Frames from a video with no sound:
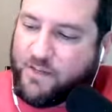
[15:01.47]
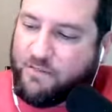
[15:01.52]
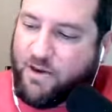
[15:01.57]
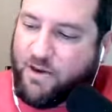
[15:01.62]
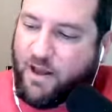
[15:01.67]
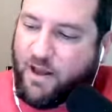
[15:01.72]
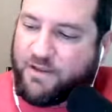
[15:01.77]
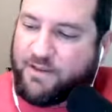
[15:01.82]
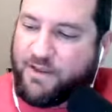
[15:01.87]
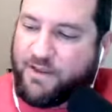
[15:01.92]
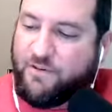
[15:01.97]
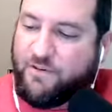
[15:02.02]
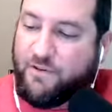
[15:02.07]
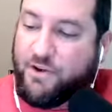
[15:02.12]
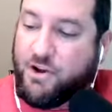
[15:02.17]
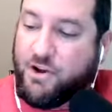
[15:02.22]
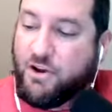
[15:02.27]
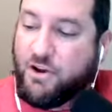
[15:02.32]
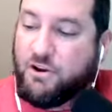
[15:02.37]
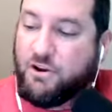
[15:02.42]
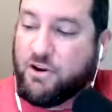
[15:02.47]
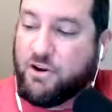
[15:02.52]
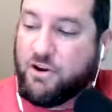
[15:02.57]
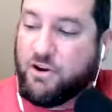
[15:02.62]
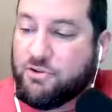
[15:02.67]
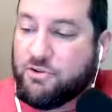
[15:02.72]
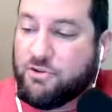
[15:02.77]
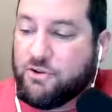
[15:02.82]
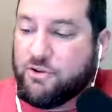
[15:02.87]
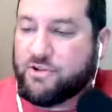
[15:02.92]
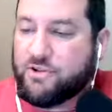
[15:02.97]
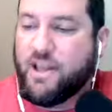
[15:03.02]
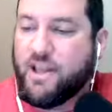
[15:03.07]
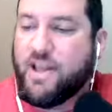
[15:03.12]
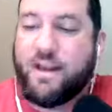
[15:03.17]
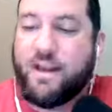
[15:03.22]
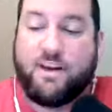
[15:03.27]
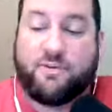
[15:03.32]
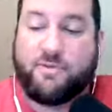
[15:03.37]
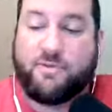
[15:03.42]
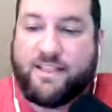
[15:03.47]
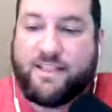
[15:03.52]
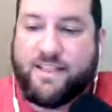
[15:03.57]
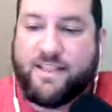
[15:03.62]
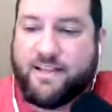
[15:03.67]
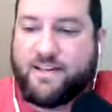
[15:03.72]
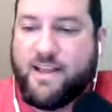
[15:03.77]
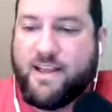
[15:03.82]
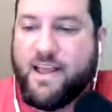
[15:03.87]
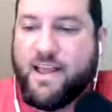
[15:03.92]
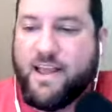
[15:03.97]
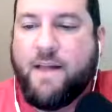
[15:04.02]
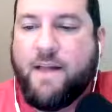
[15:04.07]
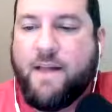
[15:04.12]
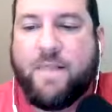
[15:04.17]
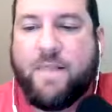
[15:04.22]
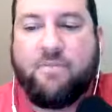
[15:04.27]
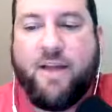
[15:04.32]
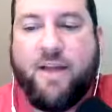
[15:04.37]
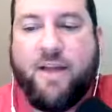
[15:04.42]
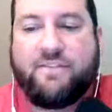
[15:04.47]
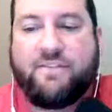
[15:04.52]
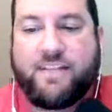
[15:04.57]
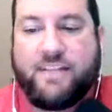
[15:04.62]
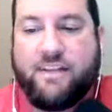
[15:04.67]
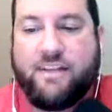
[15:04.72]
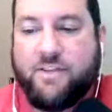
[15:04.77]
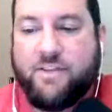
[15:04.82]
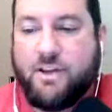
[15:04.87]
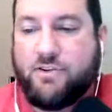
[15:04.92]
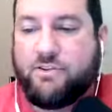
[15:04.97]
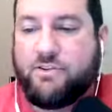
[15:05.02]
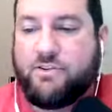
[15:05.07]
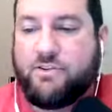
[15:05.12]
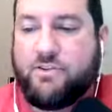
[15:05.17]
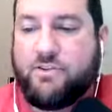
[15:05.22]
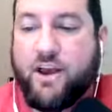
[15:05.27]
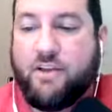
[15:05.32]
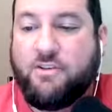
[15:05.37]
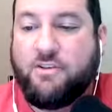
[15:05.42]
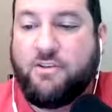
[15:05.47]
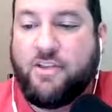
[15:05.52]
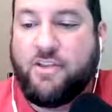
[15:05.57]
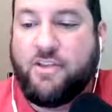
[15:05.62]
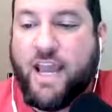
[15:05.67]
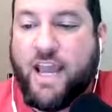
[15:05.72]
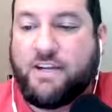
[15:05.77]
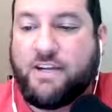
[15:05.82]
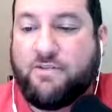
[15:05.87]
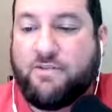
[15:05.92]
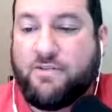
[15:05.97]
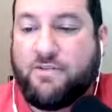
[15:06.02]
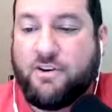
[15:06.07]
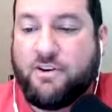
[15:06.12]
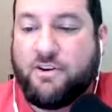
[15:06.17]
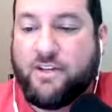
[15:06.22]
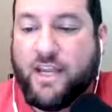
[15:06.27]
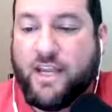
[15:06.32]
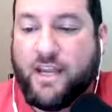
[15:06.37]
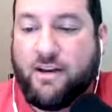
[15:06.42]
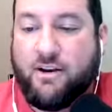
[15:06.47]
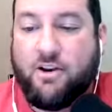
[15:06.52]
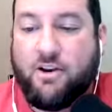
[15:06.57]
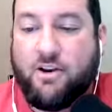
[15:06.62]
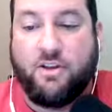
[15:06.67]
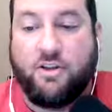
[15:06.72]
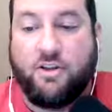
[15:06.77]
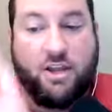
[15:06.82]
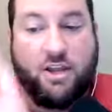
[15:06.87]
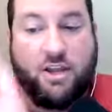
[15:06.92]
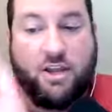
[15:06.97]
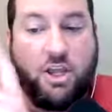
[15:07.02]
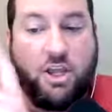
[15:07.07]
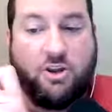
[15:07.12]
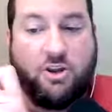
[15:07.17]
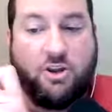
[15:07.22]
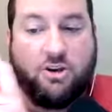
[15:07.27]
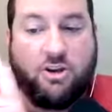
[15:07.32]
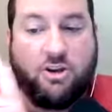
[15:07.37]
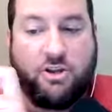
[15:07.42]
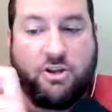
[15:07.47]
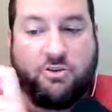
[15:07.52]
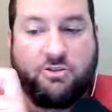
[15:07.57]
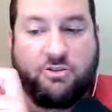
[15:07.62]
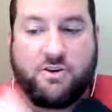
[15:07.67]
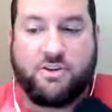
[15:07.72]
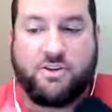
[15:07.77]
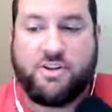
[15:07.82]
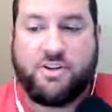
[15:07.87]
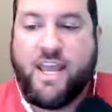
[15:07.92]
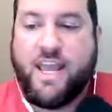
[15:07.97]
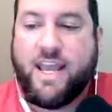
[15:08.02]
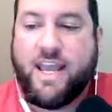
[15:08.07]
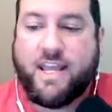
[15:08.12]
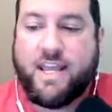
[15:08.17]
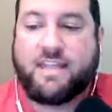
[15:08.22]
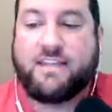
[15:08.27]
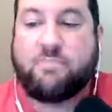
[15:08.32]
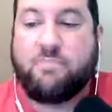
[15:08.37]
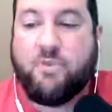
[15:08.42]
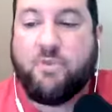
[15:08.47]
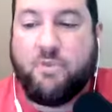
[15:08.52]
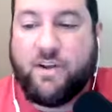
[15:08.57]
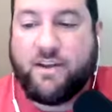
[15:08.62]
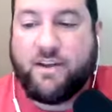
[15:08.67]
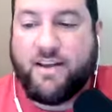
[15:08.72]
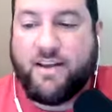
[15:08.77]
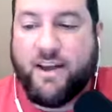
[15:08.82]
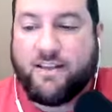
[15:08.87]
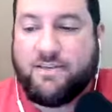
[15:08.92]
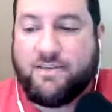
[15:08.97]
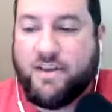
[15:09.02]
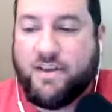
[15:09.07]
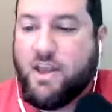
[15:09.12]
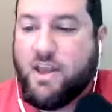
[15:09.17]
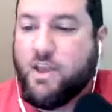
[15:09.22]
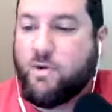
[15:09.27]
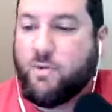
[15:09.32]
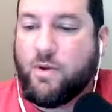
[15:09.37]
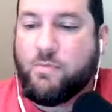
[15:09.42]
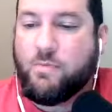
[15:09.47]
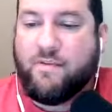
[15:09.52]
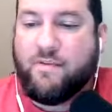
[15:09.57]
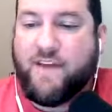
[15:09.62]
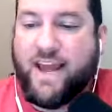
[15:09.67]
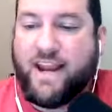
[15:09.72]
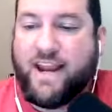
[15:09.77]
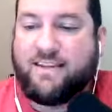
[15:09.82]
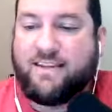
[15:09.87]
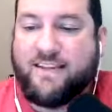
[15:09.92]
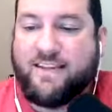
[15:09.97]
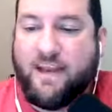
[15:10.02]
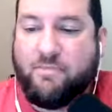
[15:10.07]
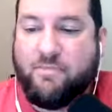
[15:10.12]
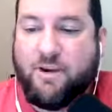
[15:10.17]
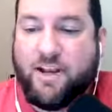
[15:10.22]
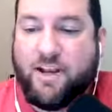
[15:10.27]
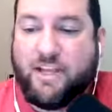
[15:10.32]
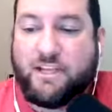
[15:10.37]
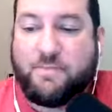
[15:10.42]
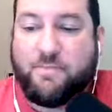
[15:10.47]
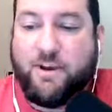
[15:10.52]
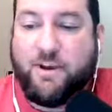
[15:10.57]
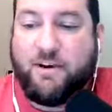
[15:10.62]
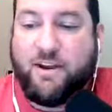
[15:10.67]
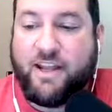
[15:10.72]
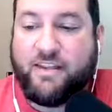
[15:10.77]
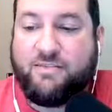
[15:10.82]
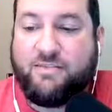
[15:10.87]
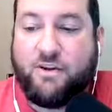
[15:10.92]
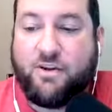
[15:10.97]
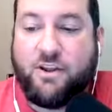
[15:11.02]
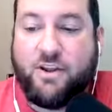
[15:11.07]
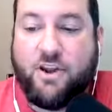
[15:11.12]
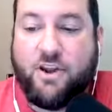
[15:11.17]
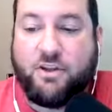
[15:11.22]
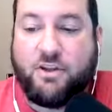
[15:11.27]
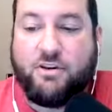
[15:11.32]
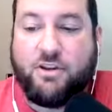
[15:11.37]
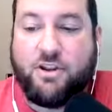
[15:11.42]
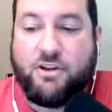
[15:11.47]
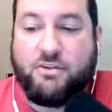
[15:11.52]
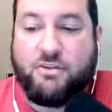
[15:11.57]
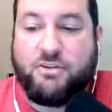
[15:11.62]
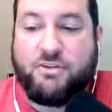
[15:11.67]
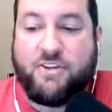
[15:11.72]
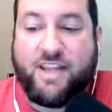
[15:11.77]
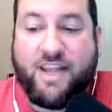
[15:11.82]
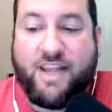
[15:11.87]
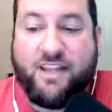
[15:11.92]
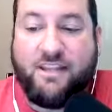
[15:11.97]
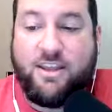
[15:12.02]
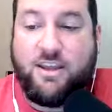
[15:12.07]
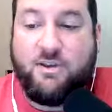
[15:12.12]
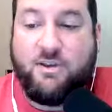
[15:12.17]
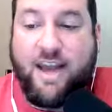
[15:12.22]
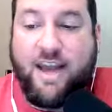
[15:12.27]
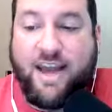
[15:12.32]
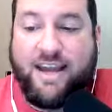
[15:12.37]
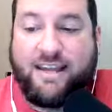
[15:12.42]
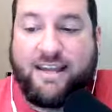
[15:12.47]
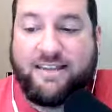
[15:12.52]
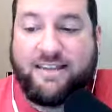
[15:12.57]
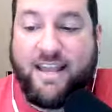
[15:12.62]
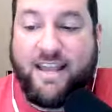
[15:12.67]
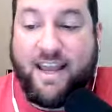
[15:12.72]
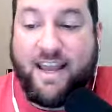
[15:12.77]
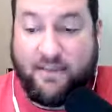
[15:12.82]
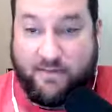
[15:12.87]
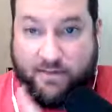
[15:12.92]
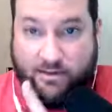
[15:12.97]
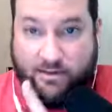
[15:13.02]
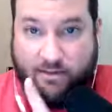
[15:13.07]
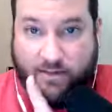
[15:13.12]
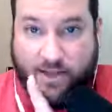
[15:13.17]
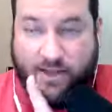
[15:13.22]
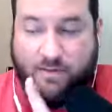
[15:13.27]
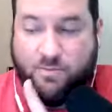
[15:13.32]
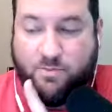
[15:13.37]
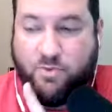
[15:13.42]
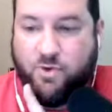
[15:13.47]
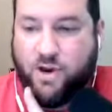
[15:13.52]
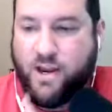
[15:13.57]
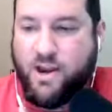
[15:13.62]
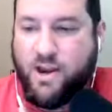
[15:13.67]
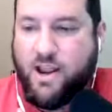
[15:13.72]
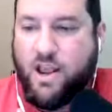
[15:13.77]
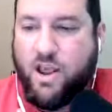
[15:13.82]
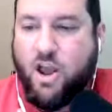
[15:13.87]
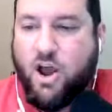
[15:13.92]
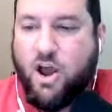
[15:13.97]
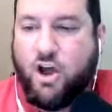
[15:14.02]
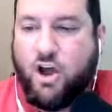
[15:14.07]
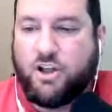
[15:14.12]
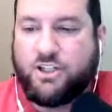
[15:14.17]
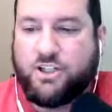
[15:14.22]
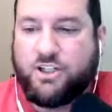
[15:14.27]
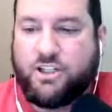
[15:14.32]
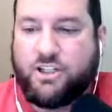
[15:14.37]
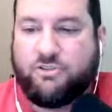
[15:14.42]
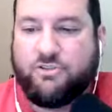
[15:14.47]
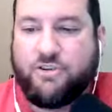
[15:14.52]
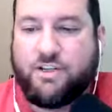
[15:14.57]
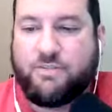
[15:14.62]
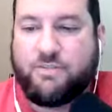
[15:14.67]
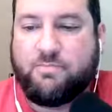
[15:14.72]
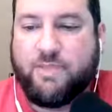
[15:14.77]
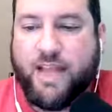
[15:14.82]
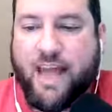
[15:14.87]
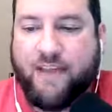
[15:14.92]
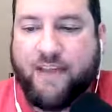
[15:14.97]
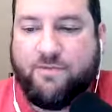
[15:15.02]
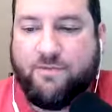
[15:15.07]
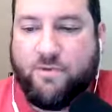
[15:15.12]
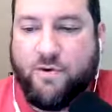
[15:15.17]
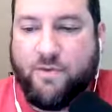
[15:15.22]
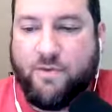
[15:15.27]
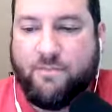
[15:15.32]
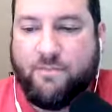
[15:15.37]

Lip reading: Policy for Younger Users. Here's what it says. The privacy of users under the age of 13, called younger users, is important to us. We provide a separate experience for younger users in the United States, that's important, on the children's platform,